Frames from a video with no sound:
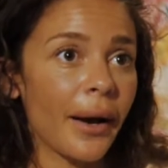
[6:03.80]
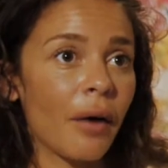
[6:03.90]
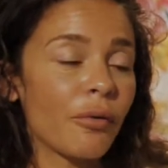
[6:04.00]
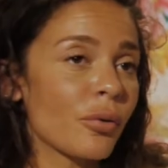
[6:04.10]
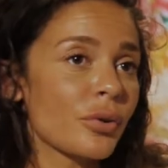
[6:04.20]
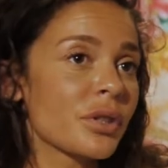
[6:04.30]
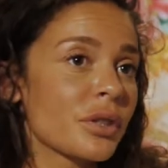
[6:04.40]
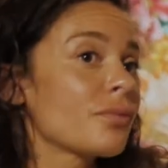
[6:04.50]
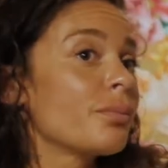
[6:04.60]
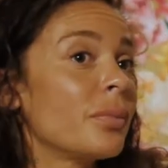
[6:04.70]
Of course
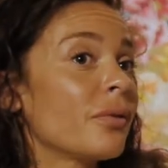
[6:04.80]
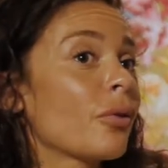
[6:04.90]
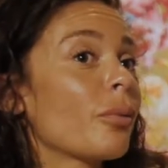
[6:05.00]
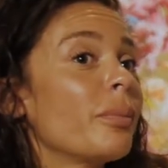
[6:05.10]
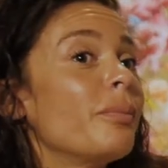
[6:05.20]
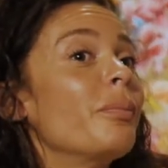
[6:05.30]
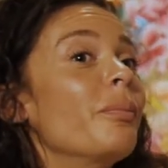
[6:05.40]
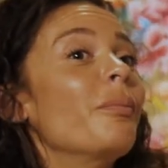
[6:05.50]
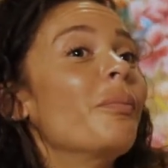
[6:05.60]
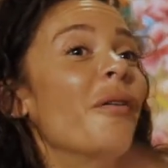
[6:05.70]
it's
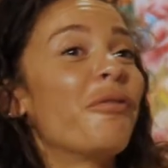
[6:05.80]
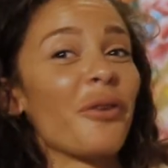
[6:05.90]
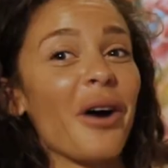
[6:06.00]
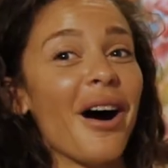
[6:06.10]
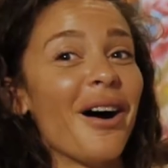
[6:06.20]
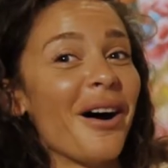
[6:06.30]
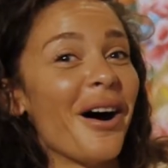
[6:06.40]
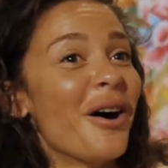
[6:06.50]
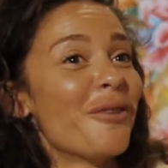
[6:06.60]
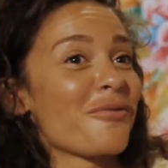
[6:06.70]
for
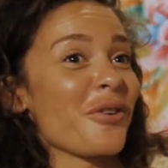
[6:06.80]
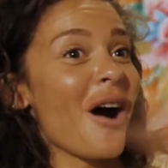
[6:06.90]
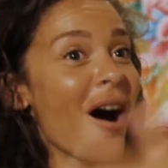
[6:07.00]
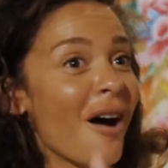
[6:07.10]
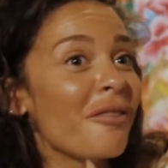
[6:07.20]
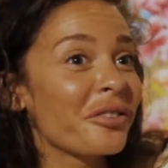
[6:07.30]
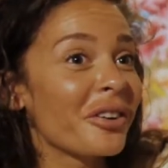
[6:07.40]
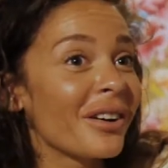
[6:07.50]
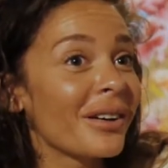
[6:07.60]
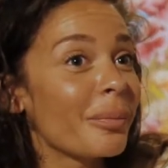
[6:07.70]

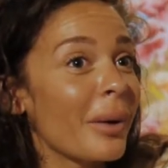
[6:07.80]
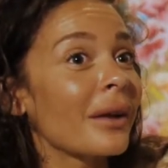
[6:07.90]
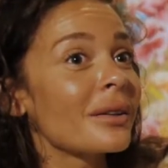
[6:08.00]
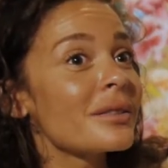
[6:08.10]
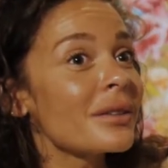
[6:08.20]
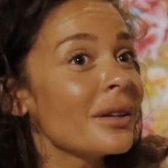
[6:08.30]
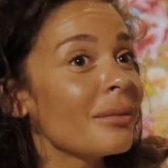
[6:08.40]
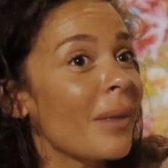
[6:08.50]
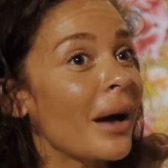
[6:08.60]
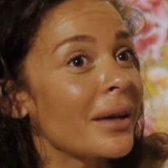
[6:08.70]
after the pregnancy,
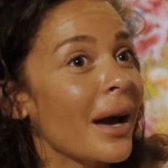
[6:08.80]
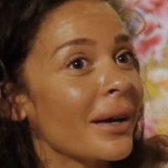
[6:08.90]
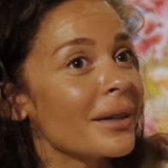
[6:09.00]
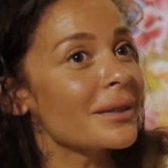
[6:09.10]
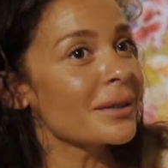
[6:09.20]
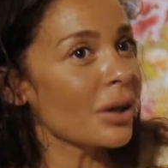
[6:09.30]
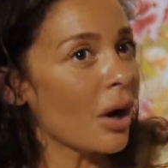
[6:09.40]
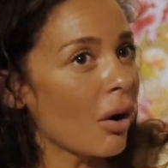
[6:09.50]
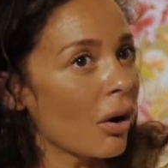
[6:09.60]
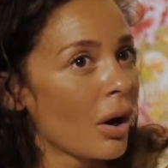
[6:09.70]
my diet, you know.